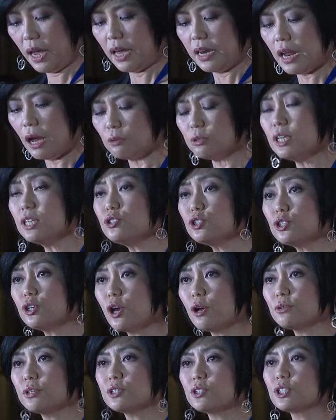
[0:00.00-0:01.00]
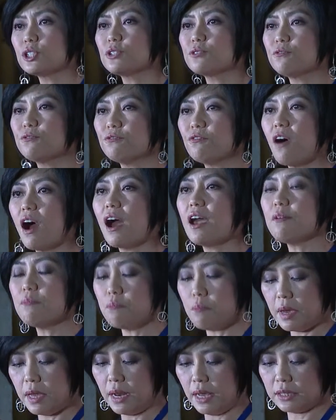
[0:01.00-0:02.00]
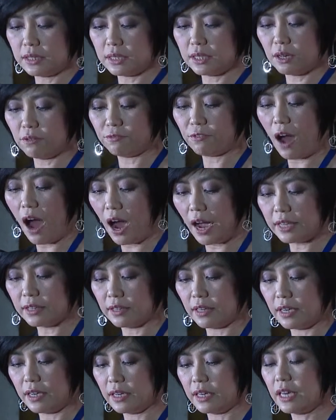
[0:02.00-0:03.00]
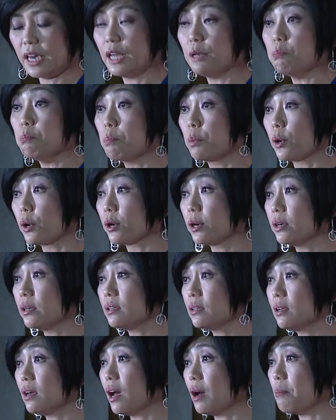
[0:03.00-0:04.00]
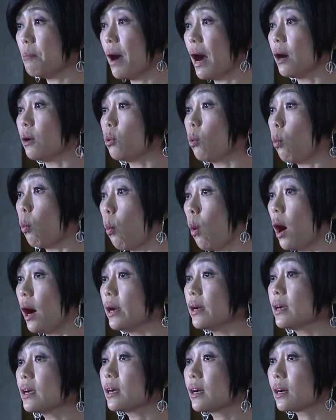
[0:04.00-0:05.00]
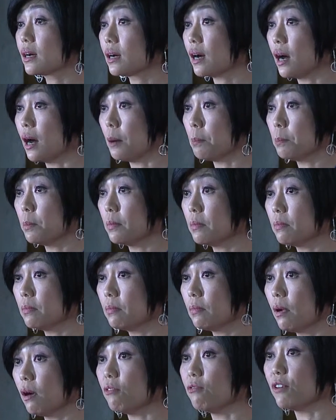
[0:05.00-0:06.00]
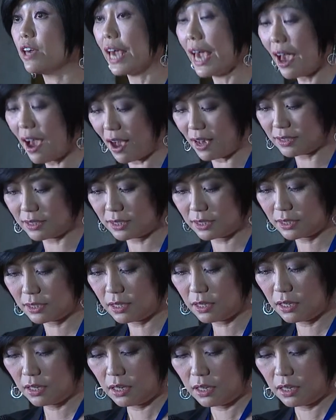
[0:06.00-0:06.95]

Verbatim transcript: Now, did you know that just five minutes of idling can burn about one cup of gas?